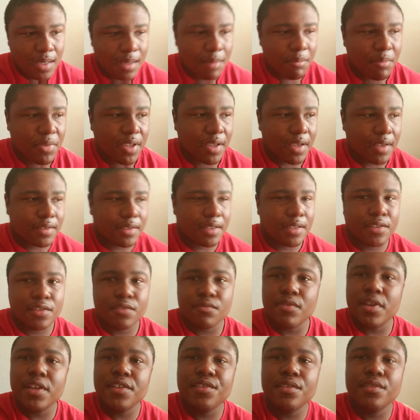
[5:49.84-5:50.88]
because
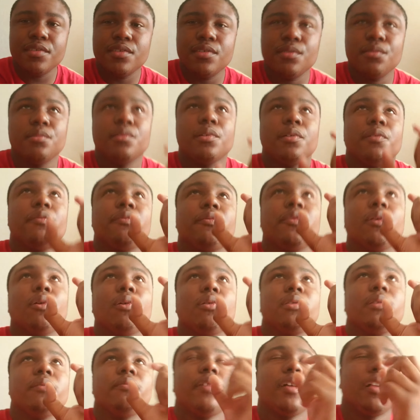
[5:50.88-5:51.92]
it's reaching to the
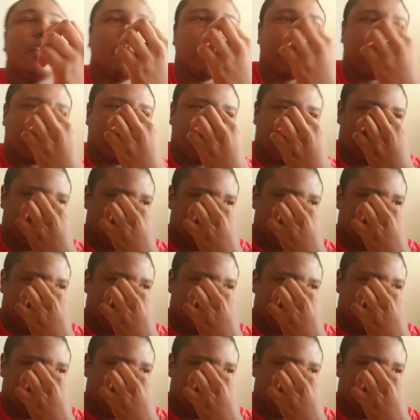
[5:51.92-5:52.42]
full development,